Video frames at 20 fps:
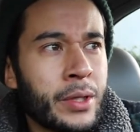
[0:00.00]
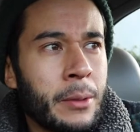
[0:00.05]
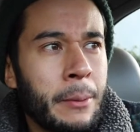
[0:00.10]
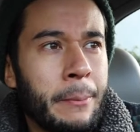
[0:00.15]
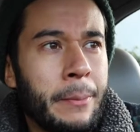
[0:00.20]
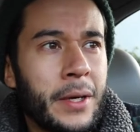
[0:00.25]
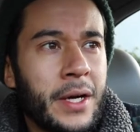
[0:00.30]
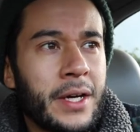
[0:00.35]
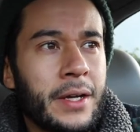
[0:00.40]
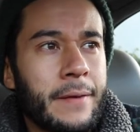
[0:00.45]

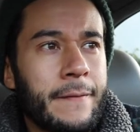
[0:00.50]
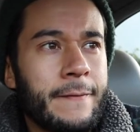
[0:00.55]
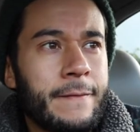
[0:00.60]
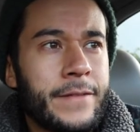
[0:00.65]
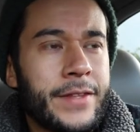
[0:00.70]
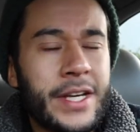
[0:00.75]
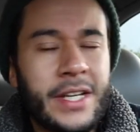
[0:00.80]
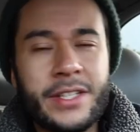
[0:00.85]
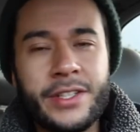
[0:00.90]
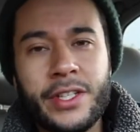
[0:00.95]
But
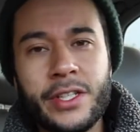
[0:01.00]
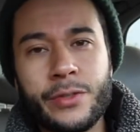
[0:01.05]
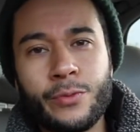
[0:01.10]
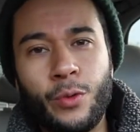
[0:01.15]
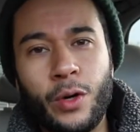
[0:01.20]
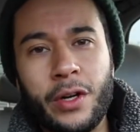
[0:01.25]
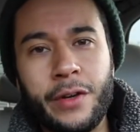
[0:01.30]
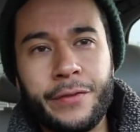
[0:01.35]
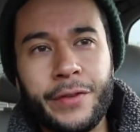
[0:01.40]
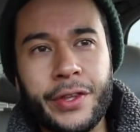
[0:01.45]
that's just
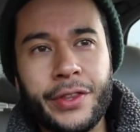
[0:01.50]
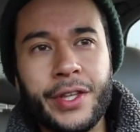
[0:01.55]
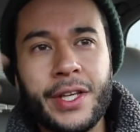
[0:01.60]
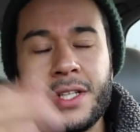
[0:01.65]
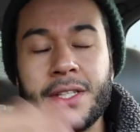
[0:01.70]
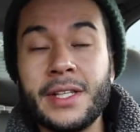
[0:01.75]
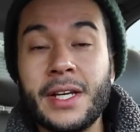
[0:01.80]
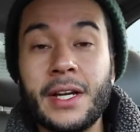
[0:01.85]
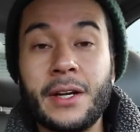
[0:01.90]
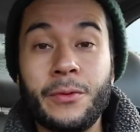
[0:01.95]
one of the
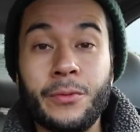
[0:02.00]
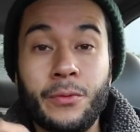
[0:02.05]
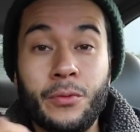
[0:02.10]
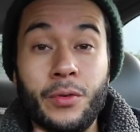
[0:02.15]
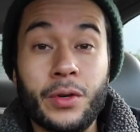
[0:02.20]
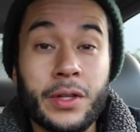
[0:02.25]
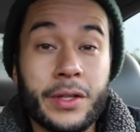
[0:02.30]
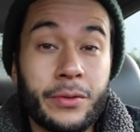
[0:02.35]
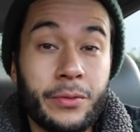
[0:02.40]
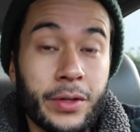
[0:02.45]
things that I
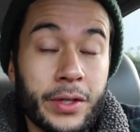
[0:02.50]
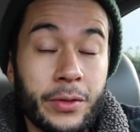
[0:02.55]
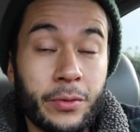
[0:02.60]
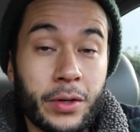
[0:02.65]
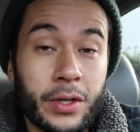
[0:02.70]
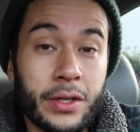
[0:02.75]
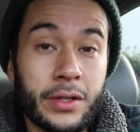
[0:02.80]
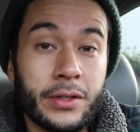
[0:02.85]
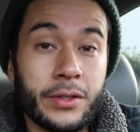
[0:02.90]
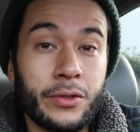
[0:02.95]
really, really
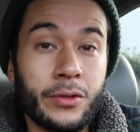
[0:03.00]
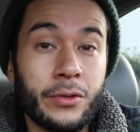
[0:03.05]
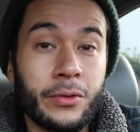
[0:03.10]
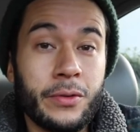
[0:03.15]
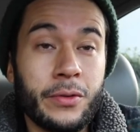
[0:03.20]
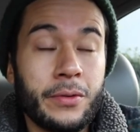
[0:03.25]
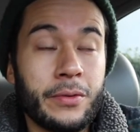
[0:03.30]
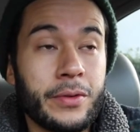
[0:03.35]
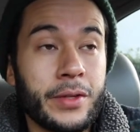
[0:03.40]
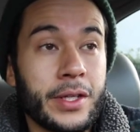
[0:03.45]
want to do
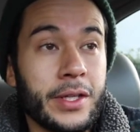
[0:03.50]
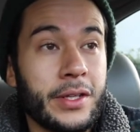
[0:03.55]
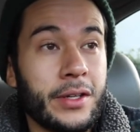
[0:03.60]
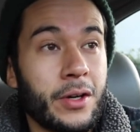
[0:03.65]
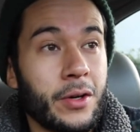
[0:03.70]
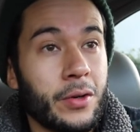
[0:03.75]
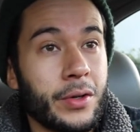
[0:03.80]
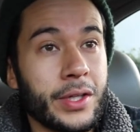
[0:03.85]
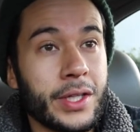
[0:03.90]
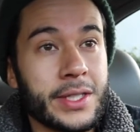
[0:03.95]
you
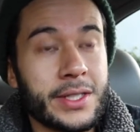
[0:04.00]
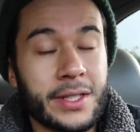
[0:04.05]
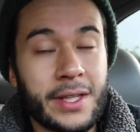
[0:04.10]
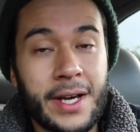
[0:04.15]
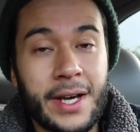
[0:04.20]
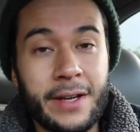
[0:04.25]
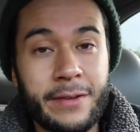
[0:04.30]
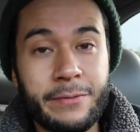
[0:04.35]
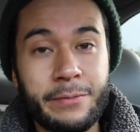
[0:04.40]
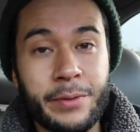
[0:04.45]
know, in this
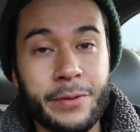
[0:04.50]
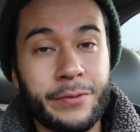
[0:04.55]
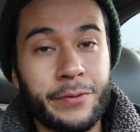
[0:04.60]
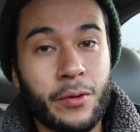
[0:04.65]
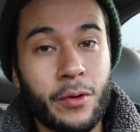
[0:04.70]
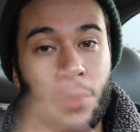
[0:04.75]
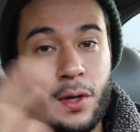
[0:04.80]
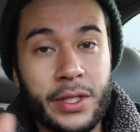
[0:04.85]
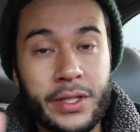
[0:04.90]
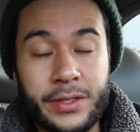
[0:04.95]
life
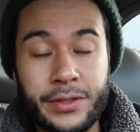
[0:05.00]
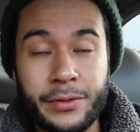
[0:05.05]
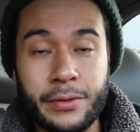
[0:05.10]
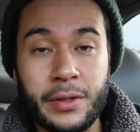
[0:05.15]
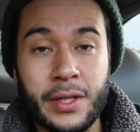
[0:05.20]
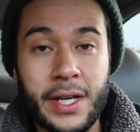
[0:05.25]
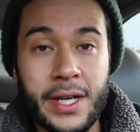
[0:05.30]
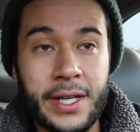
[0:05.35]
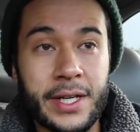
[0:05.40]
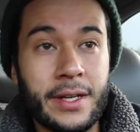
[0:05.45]
before it's too
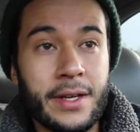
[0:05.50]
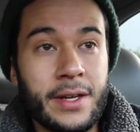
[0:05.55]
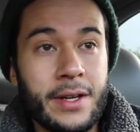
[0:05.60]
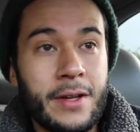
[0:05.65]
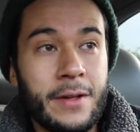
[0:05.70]
late